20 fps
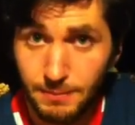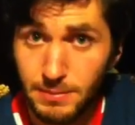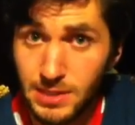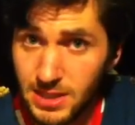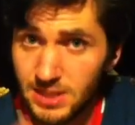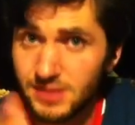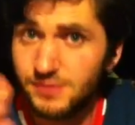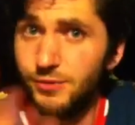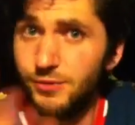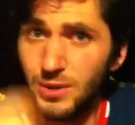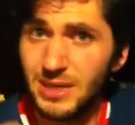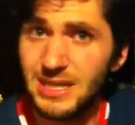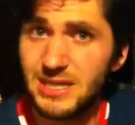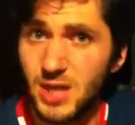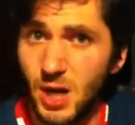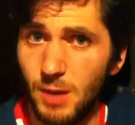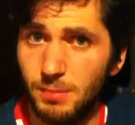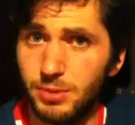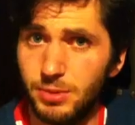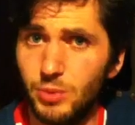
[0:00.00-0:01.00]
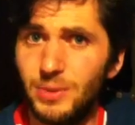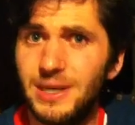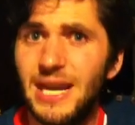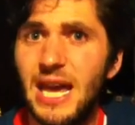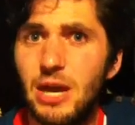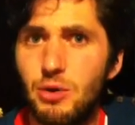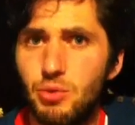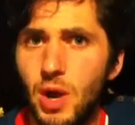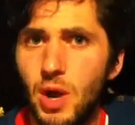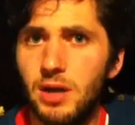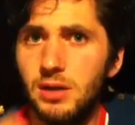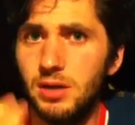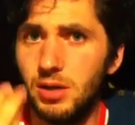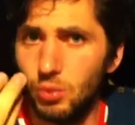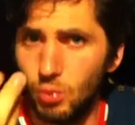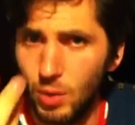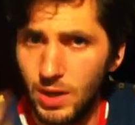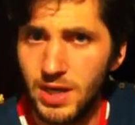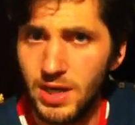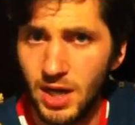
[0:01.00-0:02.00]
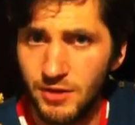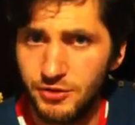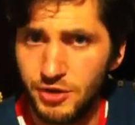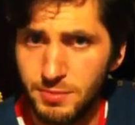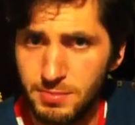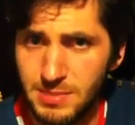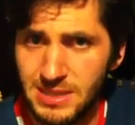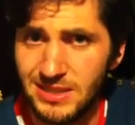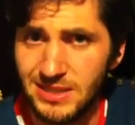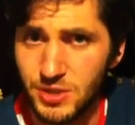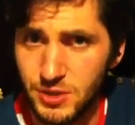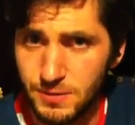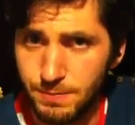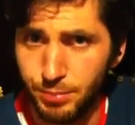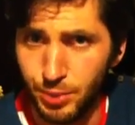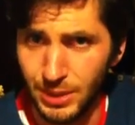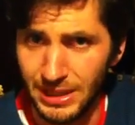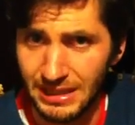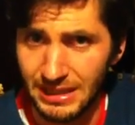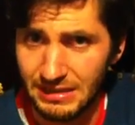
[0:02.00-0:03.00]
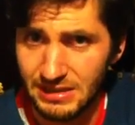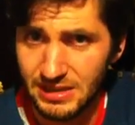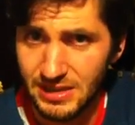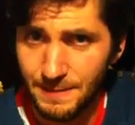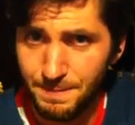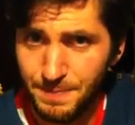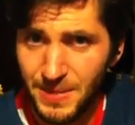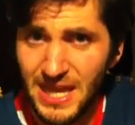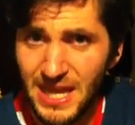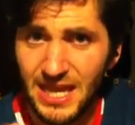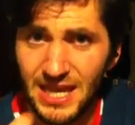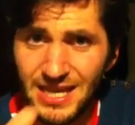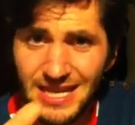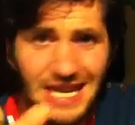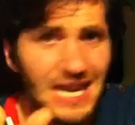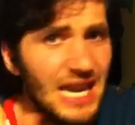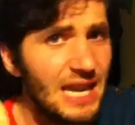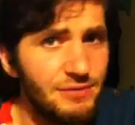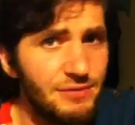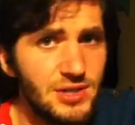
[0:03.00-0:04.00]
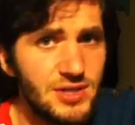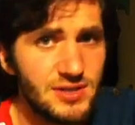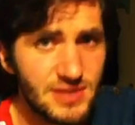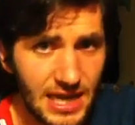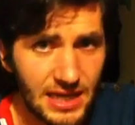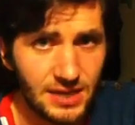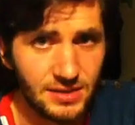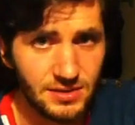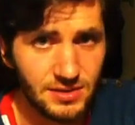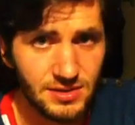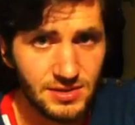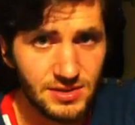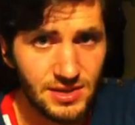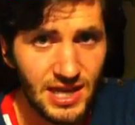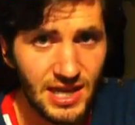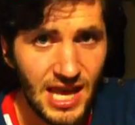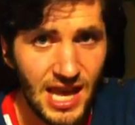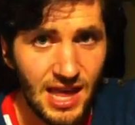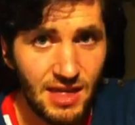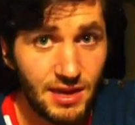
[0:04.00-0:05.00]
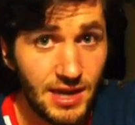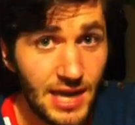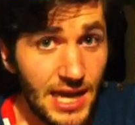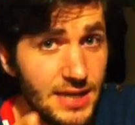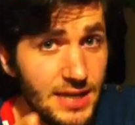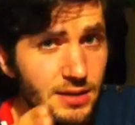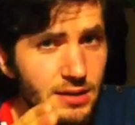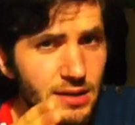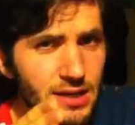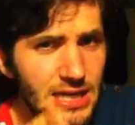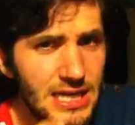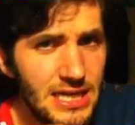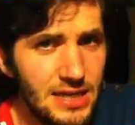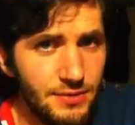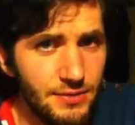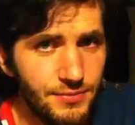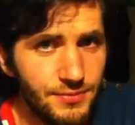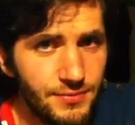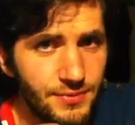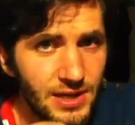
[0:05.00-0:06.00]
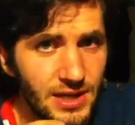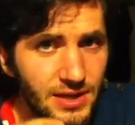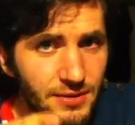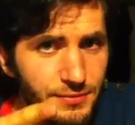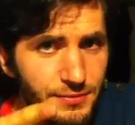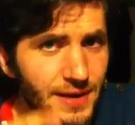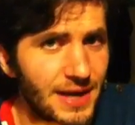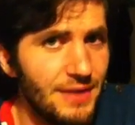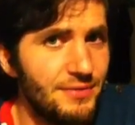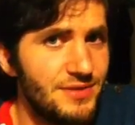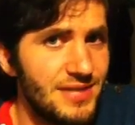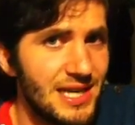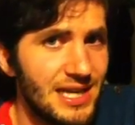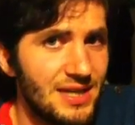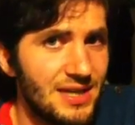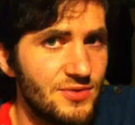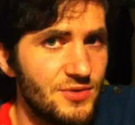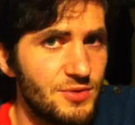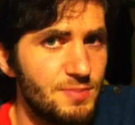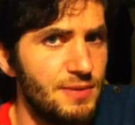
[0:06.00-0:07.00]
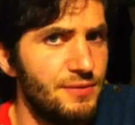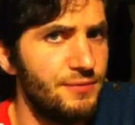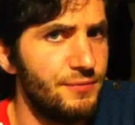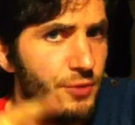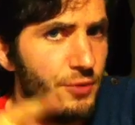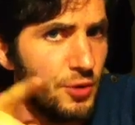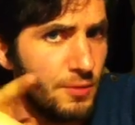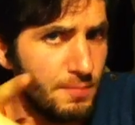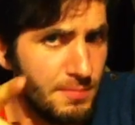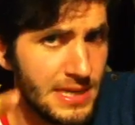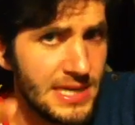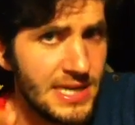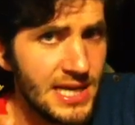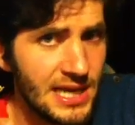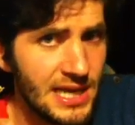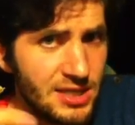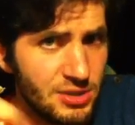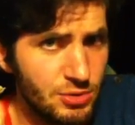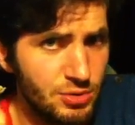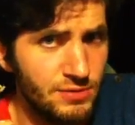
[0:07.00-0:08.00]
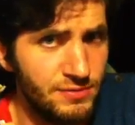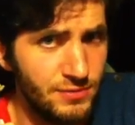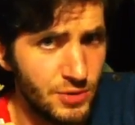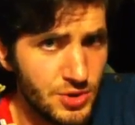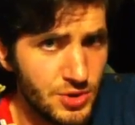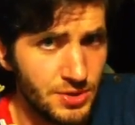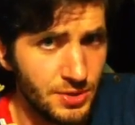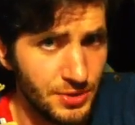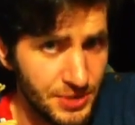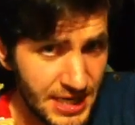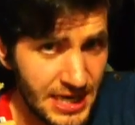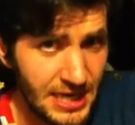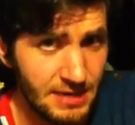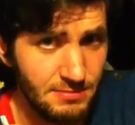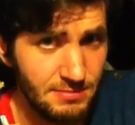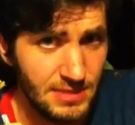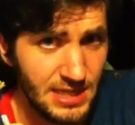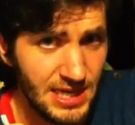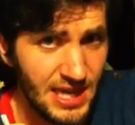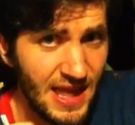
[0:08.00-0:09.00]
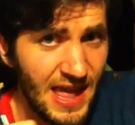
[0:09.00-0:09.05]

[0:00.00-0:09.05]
Because, for example, when I run a 100-meter sprint in 11 seconds, then I could leave 5 seconds before midnight universal time,